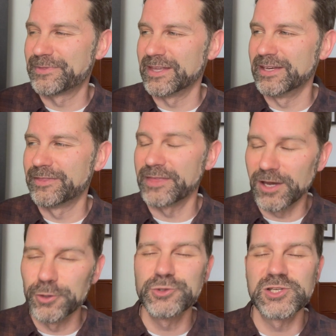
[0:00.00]
the, the
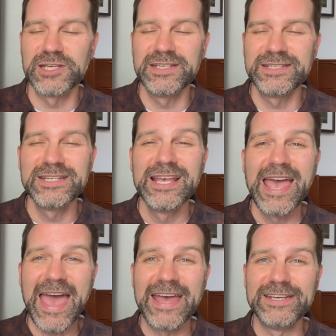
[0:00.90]
ocean
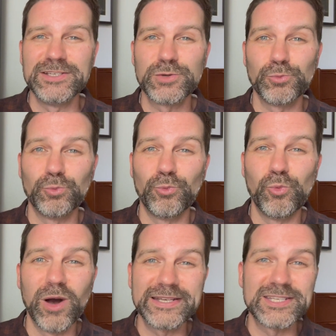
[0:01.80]
and
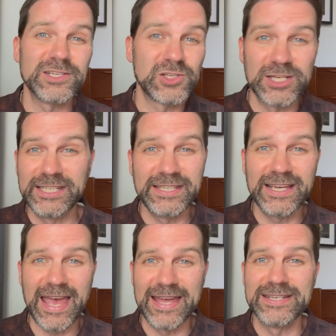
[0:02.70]
what she
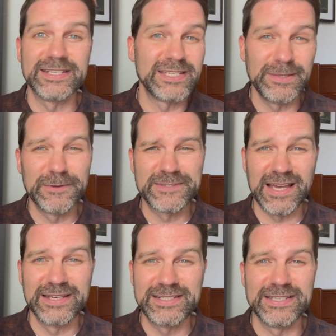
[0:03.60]
and a team of
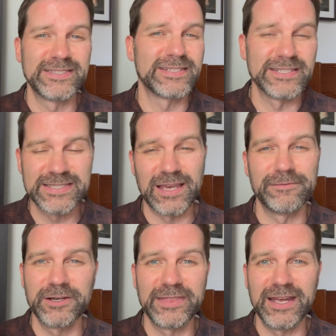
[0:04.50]
scientists
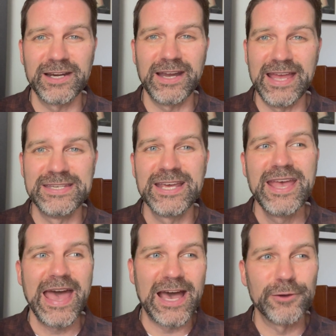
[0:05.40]
discover there and
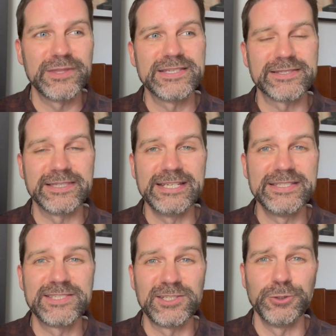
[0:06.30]
how this
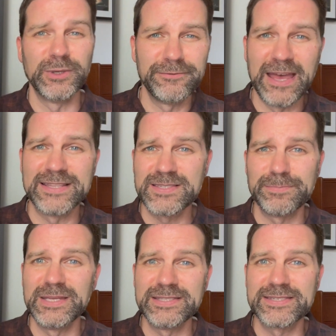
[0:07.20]
leads to
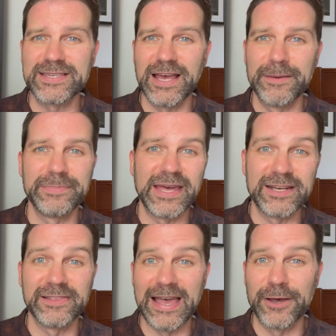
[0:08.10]
advancements um, that
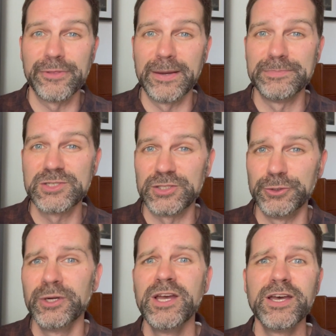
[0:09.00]
allow them
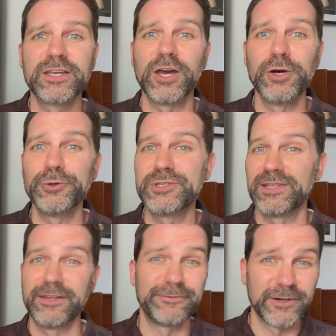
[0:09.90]
to go to
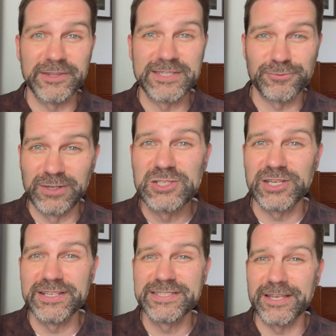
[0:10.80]
the furthest
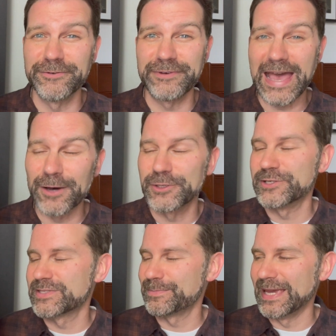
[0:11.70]
reaches of outer
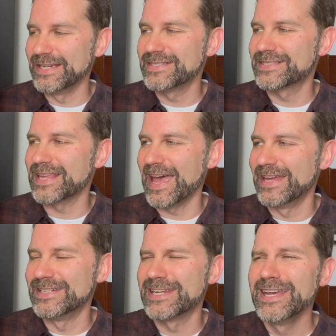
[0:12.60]
space
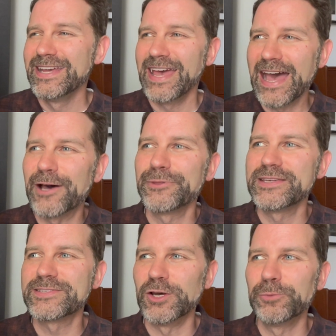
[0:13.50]
and how
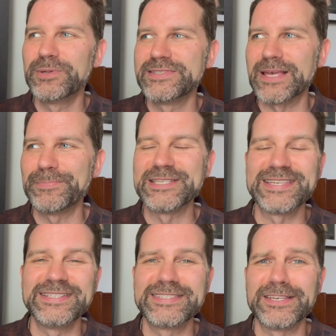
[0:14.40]
this opens up a
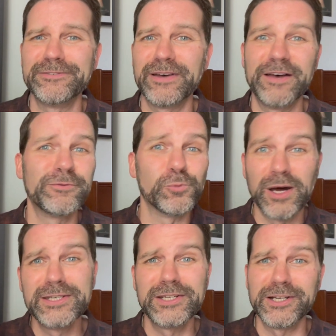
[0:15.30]
sense of, of
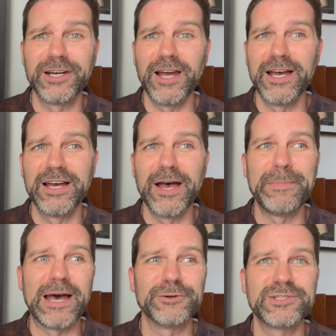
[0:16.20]
wonder uh,
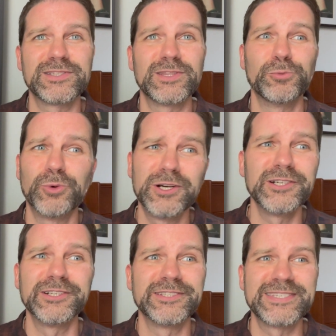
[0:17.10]
about the
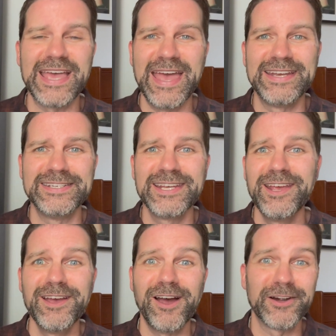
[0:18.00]
world and
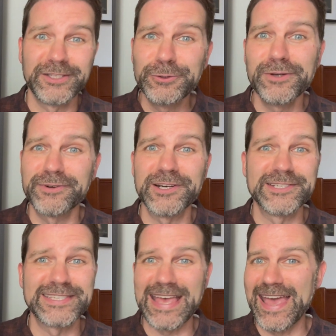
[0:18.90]
our
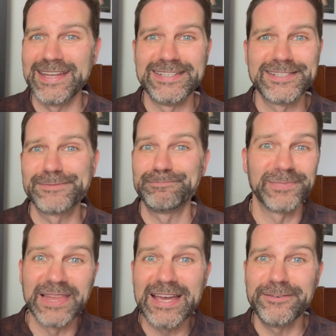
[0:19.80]
universe and
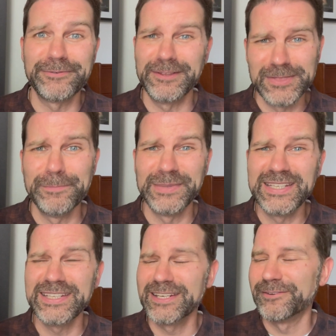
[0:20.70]
life and the
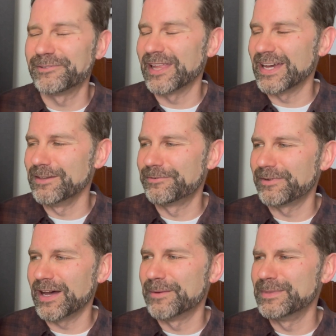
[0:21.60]
meaning of life
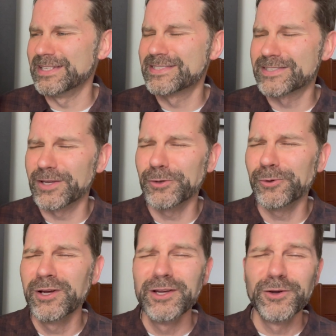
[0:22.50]
um, is
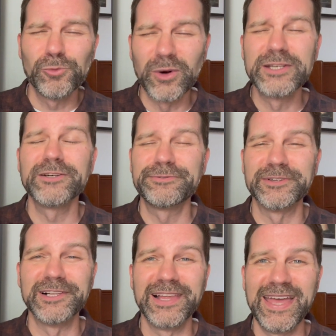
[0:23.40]
so
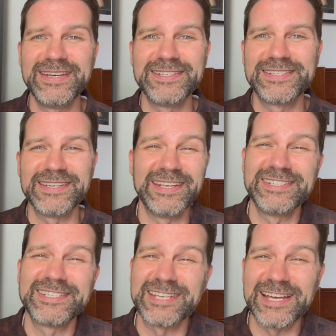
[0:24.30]
wonderful and
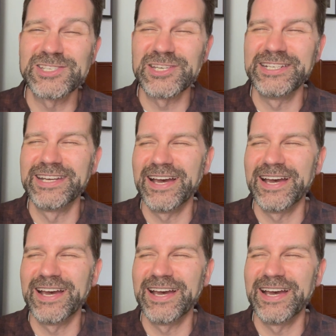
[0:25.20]
and touching.